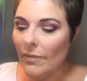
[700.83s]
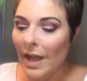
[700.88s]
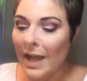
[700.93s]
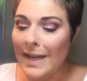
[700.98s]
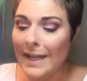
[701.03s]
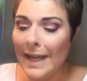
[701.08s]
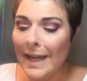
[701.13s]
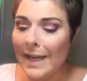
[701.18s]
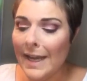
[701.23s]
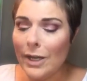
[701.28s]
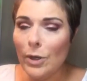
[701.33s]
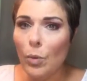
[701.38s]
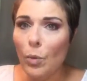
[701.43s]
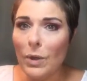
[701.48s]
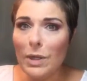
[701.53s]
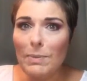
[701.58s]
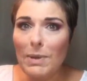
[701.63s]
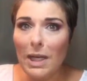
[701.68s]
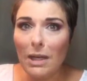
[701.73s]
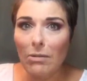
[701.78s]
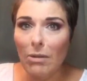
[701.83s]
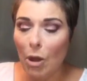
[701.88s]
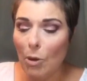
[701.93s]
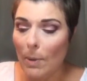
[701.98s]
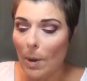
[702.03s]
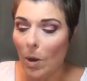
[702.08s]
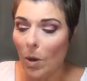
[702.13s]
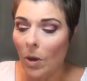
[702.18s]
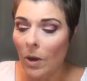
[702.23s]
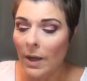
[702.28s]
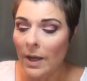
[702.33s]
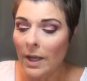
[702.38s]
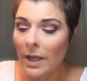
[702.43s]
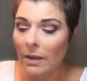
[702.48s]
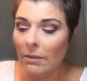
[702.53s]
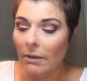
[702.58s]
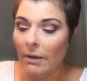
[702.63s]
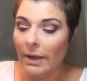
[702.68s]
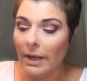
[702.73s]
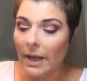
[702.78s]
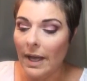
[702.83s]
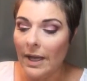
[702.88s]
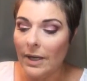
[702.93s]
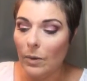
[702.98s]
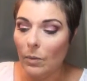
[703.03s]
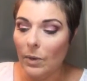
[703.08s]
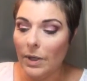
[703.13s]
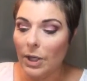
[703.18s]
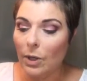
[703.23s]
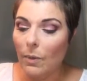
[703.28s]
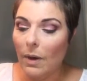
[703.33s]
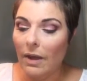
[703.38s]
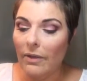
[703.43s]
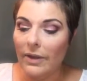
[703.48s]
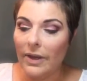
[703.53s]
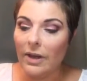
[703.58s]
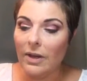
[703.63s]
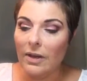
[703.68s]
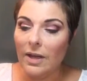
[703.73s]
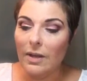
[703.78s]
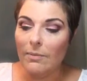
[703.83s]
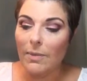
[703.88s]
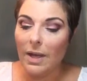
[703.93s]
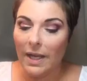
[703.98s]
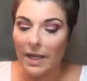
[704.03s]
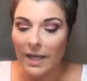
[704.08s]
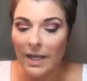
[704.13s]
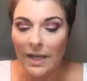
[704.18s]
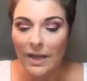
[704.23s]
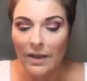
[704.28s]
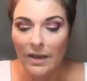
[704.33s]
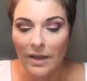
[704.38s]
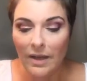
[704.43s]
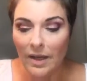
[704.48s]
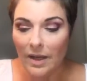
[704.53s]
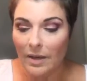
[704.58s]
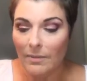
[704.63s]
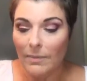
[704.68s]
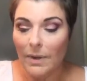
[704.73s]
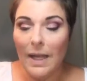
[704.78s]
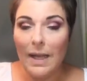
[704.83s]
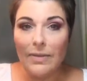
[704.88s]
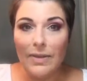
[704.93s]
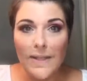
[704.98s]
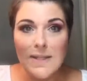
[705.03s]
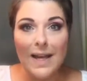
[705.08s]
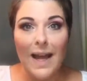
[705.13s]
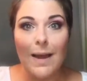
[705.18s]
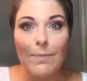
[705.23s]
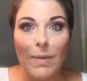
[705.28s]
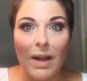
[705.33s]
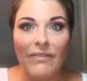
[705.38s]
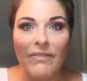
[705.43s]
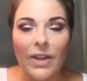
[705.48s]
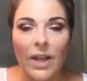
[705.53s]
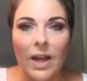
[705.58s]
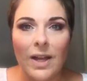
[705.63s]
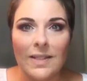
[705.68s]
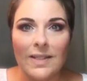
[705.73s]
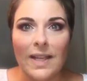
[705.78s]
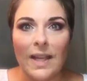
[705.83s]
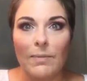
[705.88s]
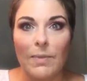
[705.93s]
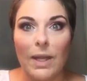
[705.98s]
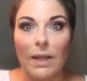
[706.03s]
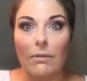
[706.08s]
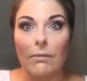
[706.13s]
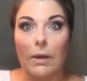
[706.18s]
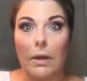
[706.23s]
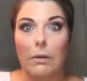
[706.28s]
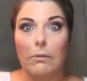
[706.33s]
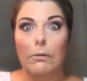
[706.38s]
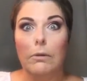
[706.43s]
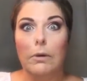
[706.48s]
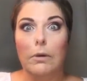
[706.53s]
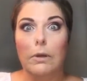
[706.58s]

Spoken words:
And again, I don't want to be a glow ball. Like, I don't want to go out there and my, at the time, my fiance being like,